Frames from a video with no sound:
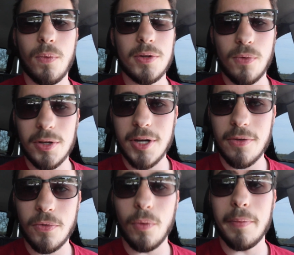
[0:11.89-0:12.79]
what to watch
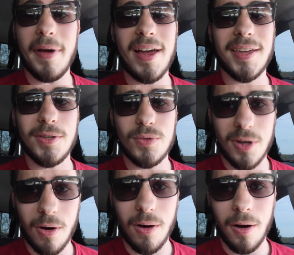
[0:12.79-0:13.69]
out for when buying a
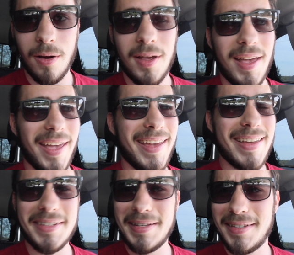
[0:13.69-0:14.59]
used car,
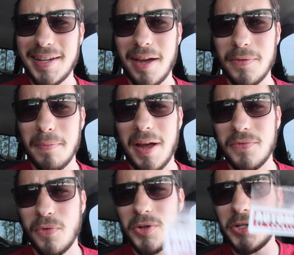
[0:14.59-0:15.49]
and to cover my
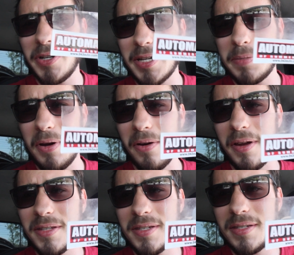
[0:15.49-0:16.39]
unfortunate
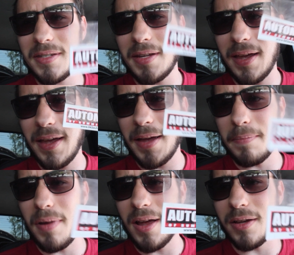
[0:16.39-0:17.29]
experience
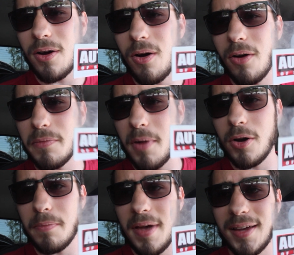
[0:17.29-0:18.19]
at buying a car from
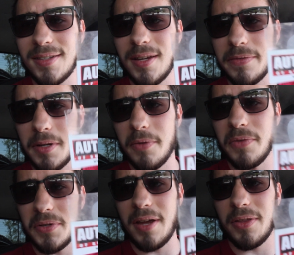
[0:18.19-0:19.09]
Automaxx of
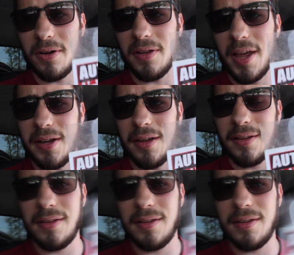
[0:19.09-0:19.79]
Summerville, South Carolina.